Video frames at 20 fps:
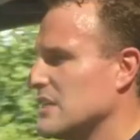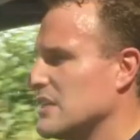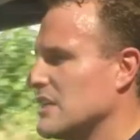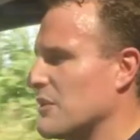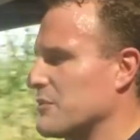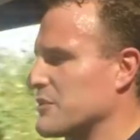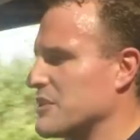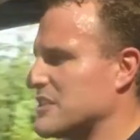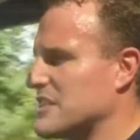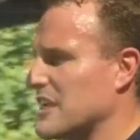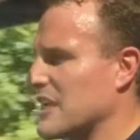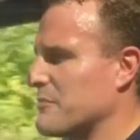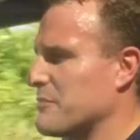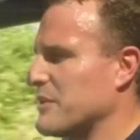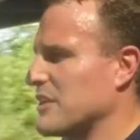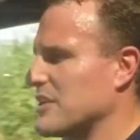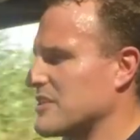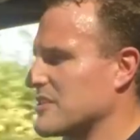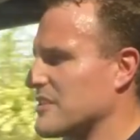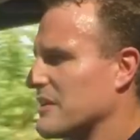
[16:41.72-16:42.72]
I want to take a
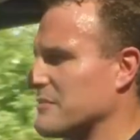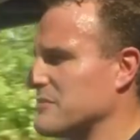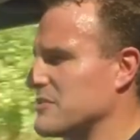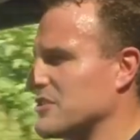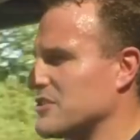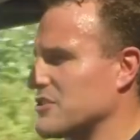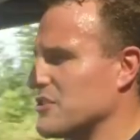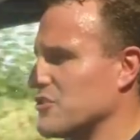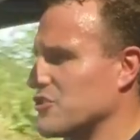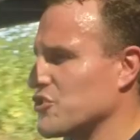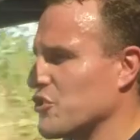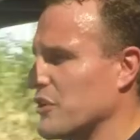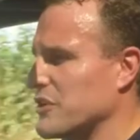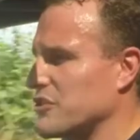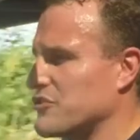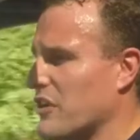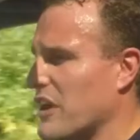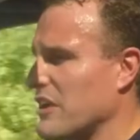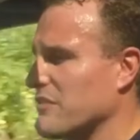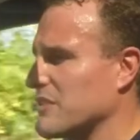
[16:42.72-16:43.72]
bit of time to just enjoy
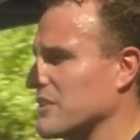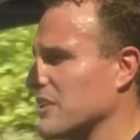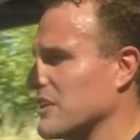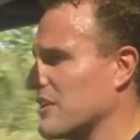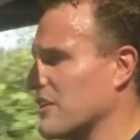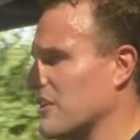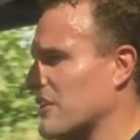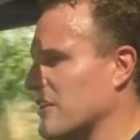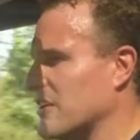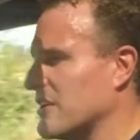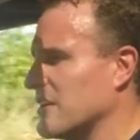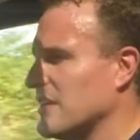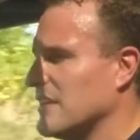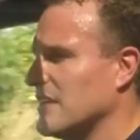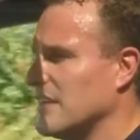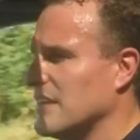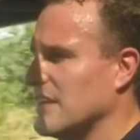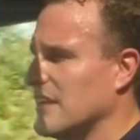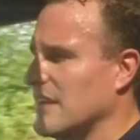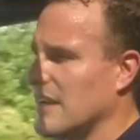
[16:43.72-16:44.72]
driving the car,
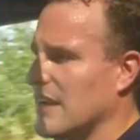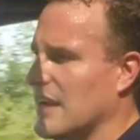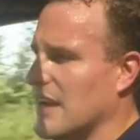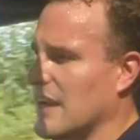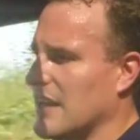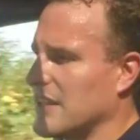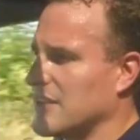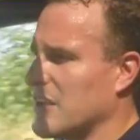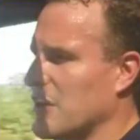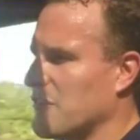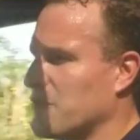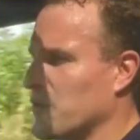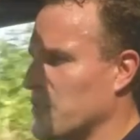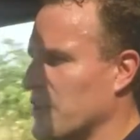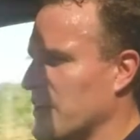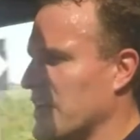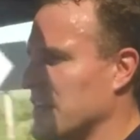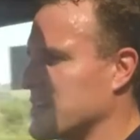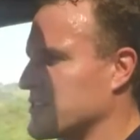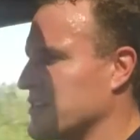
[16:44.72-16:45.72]
and therefore
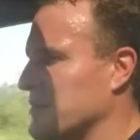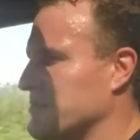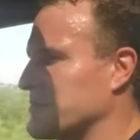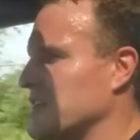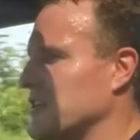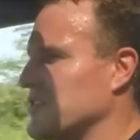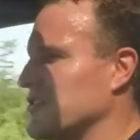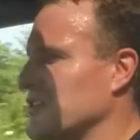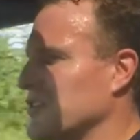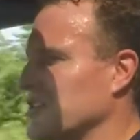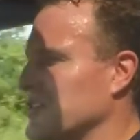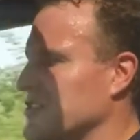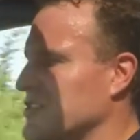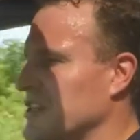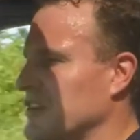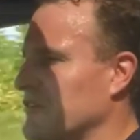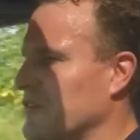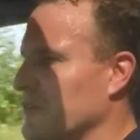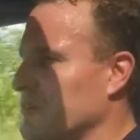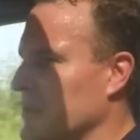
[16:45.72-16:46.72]
the next updates you're going to
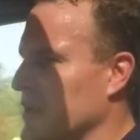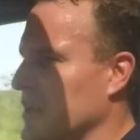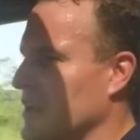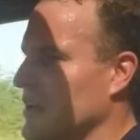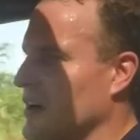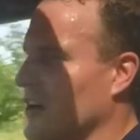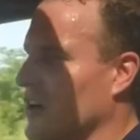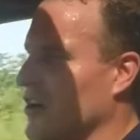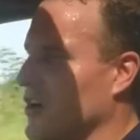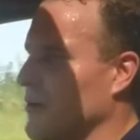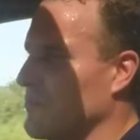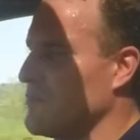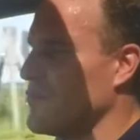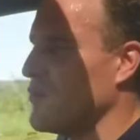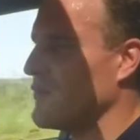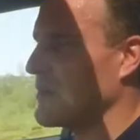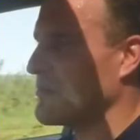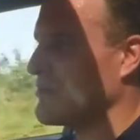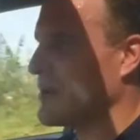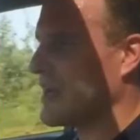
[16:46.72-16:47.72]
see from me are
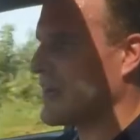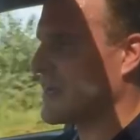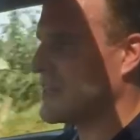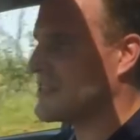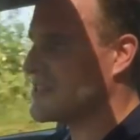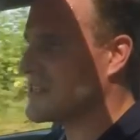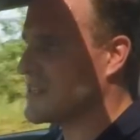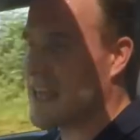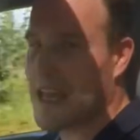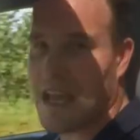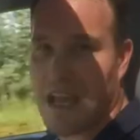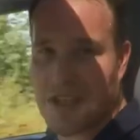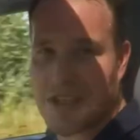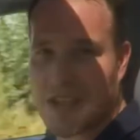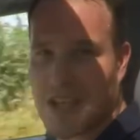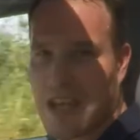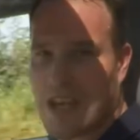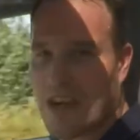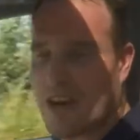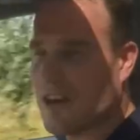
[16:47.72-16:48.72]
moving back into the
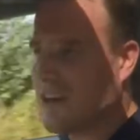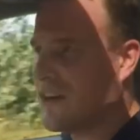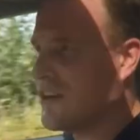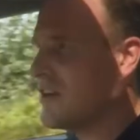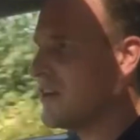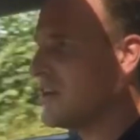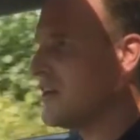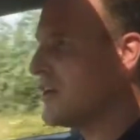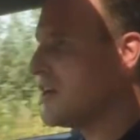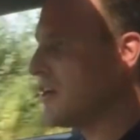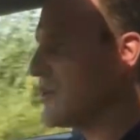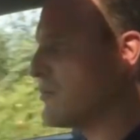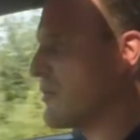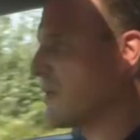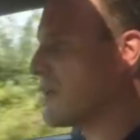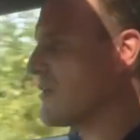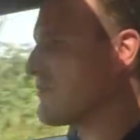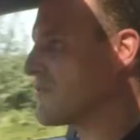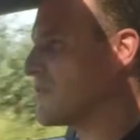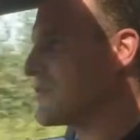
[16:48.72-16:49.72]
XKR, where I've